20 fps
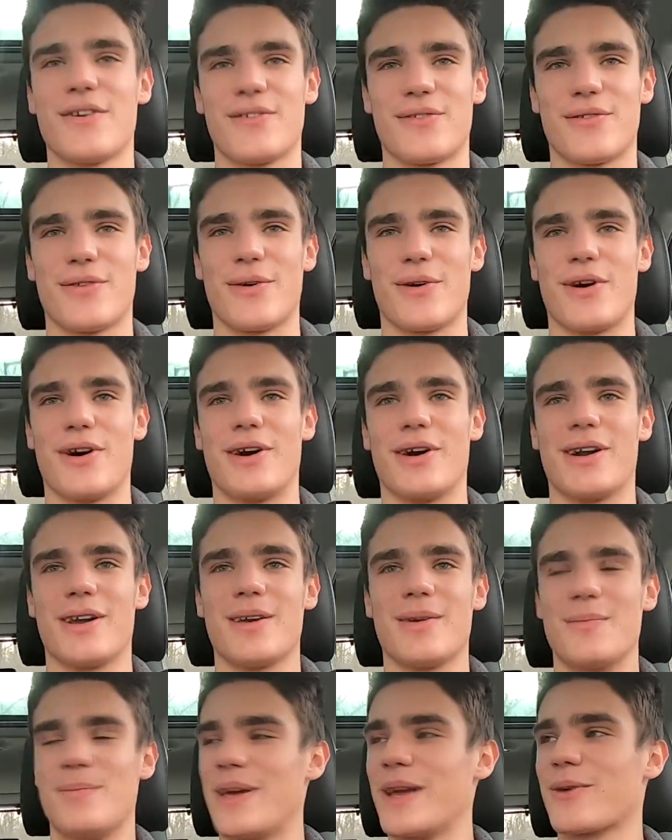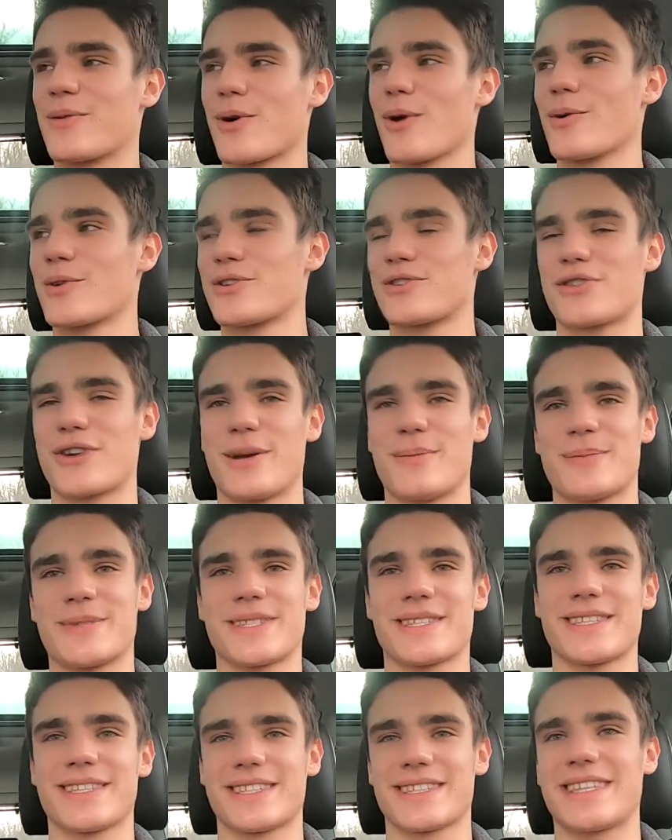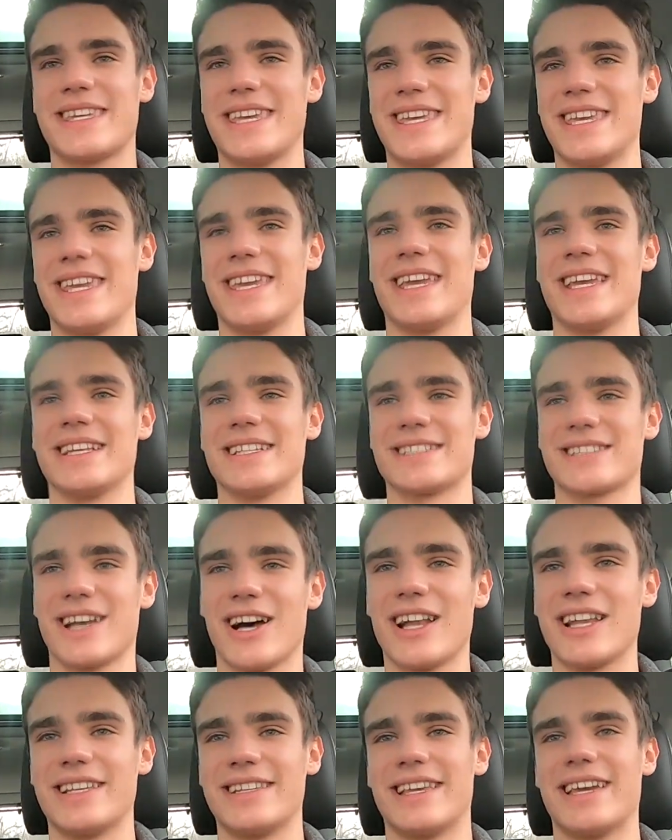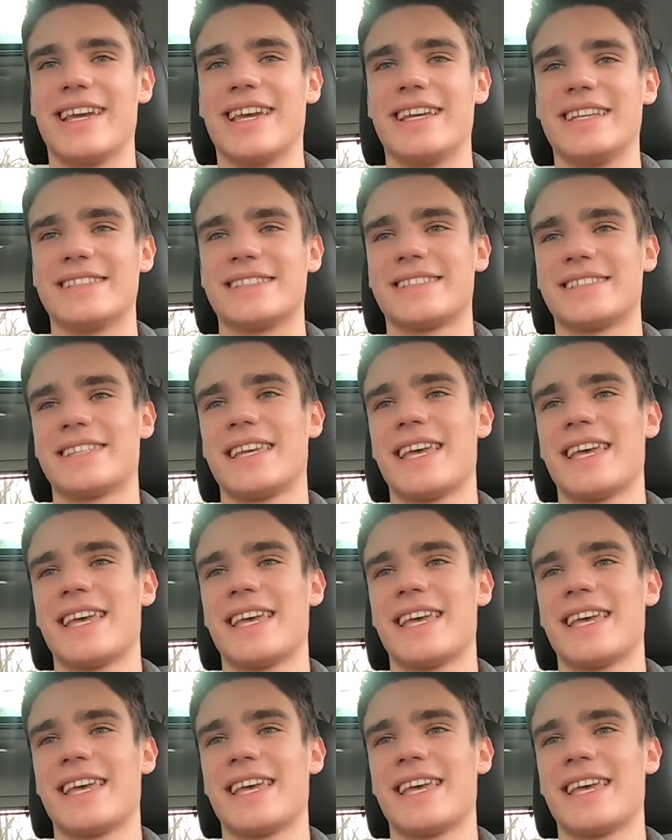for big road trips, skiing, holidays,